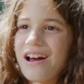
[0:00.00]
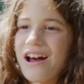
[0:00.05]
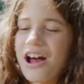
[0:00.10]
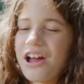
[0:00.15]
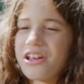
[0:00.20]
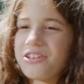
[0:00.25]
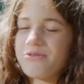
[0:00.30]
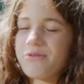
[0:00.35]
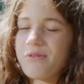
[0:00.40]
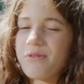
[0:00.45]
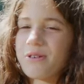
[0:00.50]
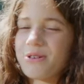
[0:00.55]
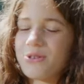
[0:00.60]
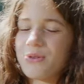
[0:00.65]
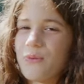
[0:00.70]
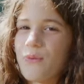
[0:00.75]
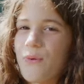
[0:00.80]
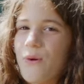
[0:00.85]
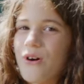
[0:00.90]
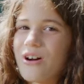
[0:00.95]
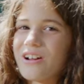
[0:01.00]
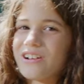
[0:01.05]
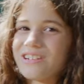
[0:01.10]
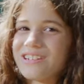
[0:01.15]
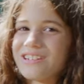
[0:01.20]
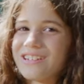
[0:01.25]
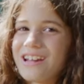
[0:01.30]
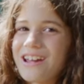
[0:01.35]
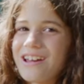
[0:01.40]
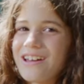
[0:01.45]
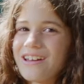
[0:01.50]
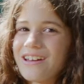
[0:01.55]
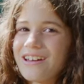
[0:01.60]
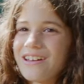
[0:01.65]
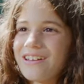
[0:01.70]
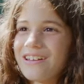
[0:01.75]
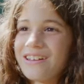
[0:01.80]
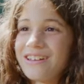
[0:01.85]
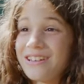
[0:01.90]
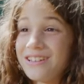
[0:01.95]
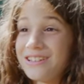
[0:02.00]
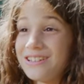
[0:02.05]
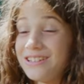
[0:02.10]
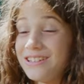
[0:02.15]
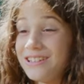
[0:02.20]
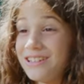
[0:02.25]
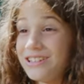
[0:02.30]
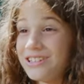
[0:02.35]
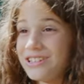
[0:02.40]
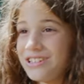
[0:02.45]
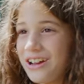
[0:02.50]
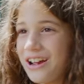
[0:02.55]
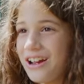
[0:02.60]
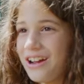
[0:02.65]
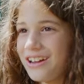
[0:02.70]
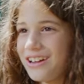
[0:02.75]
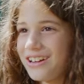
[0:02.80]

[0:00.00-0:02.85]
I drew his watch, his t-shirt.